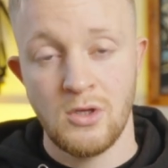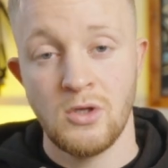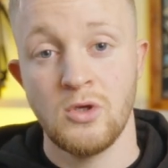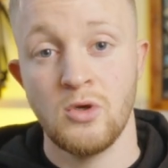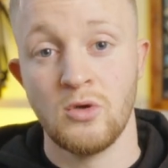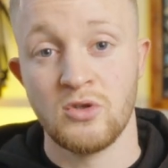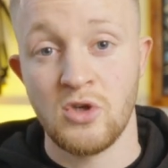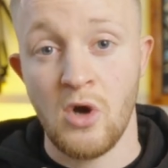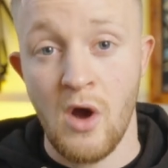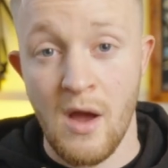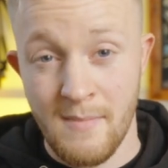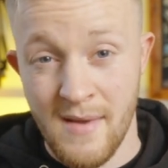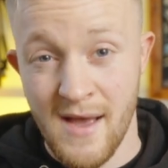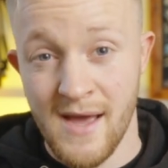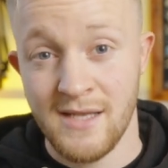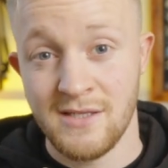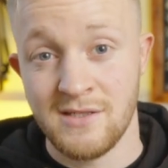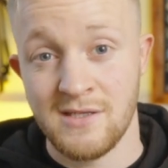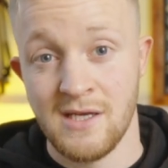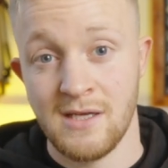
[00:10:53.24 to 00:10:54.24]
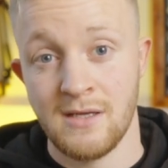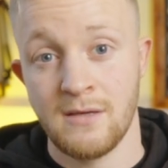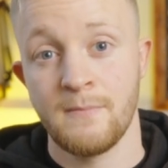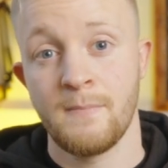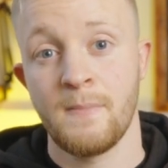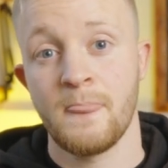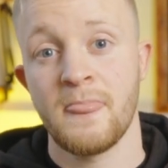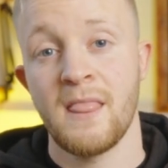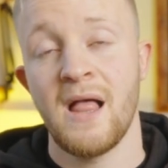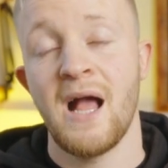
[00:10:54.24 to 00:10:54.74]
your time editing,
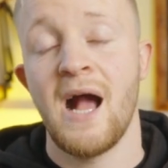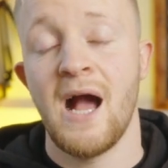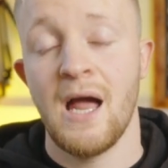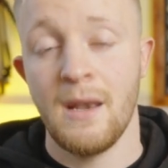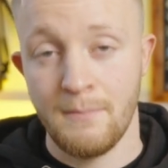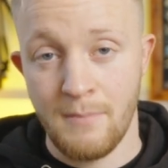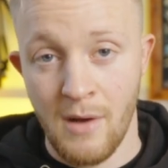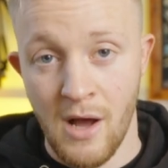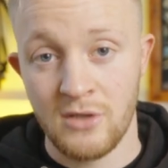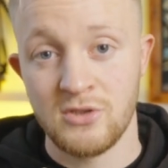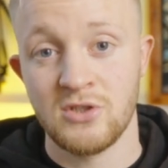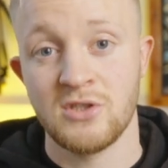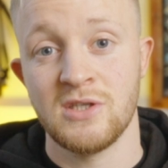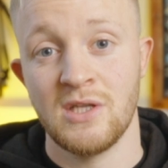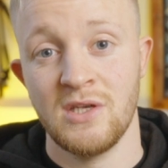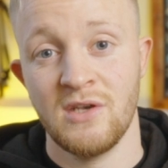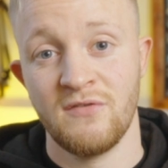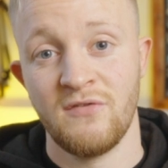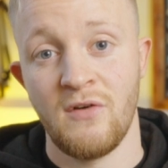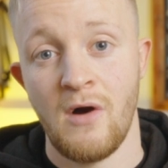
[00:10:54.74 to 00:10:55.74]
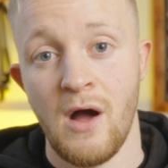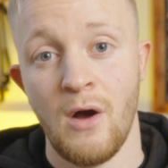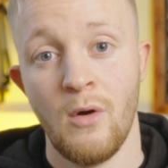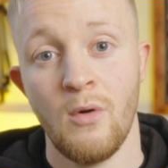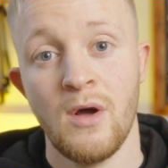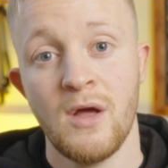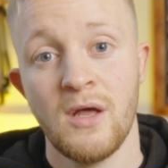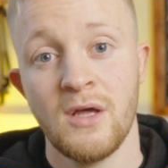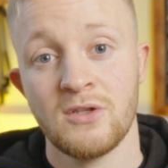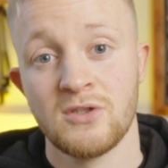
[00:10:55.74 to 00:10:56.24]
and purchasing the
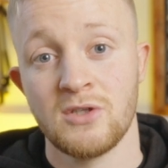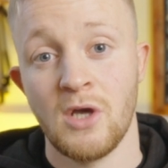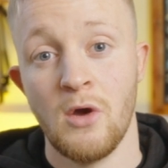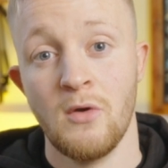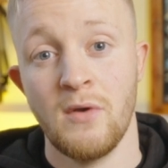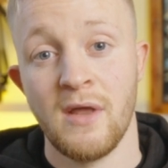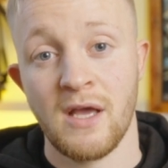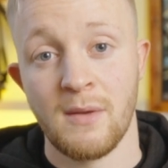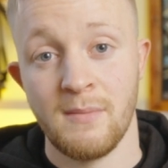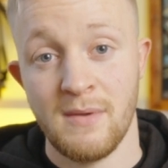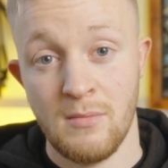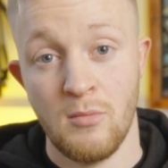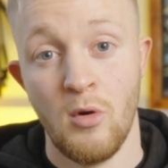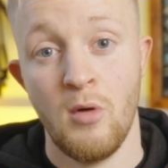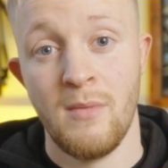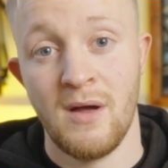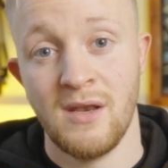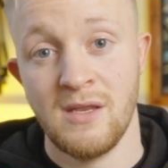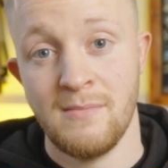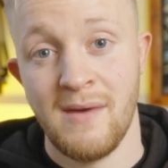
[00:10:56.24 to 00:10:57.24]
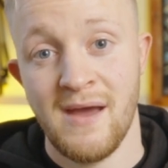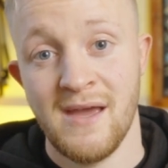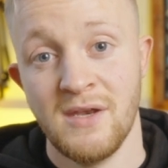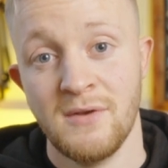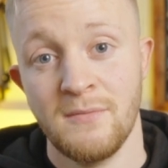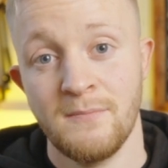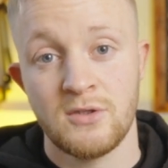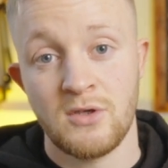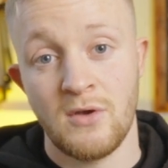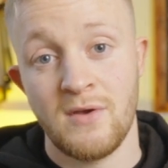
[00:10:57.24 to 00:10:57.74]
file. So there can be more money
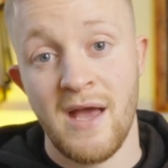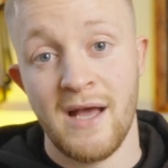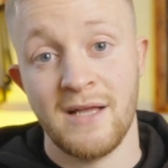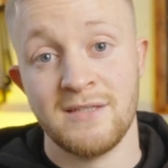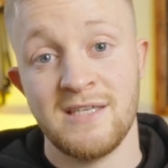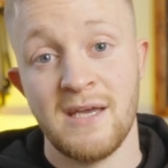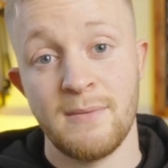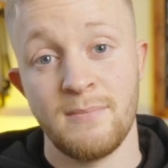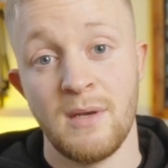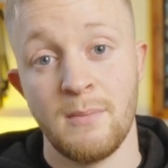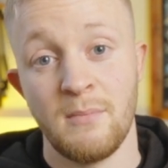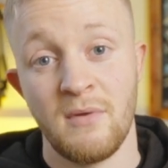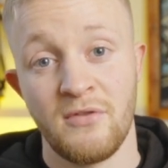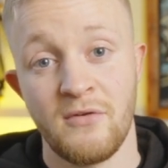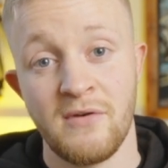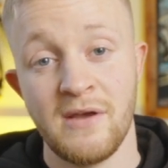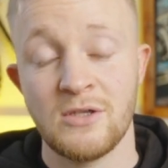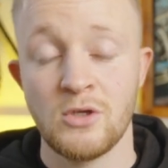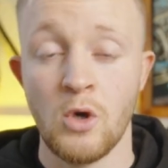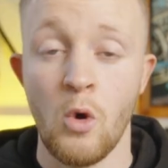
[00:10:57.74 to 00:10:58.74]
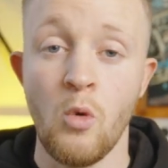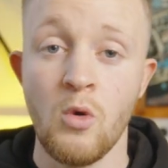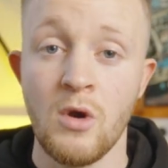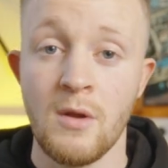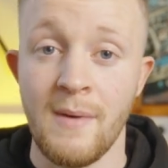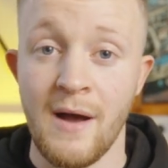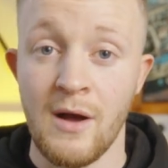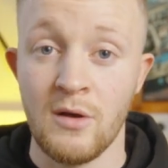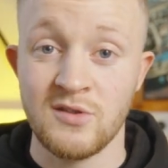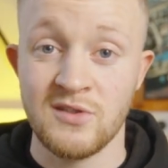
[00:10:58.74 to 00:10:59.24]
made. So yeah, tip number three is all
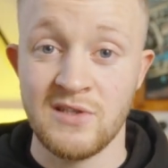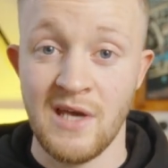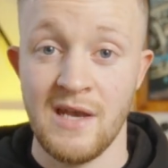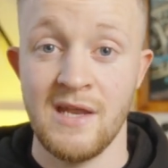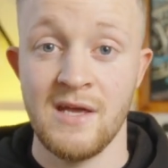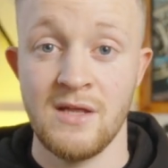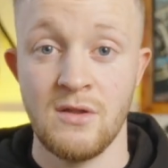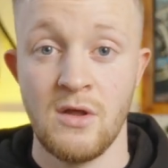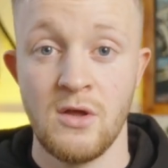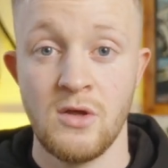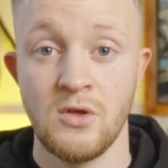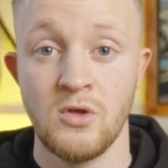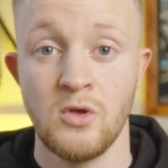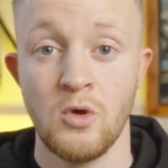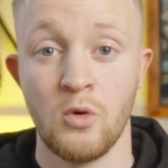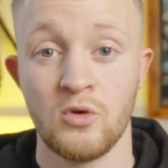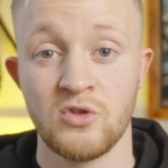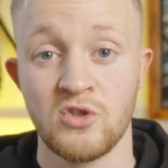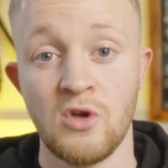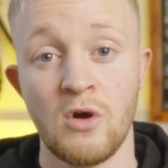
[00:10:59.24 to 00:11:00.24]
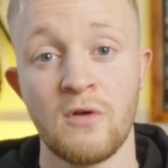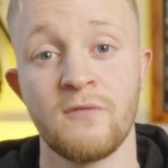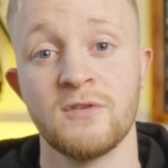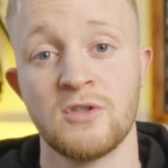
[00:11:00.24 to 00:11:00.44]
about selling your stock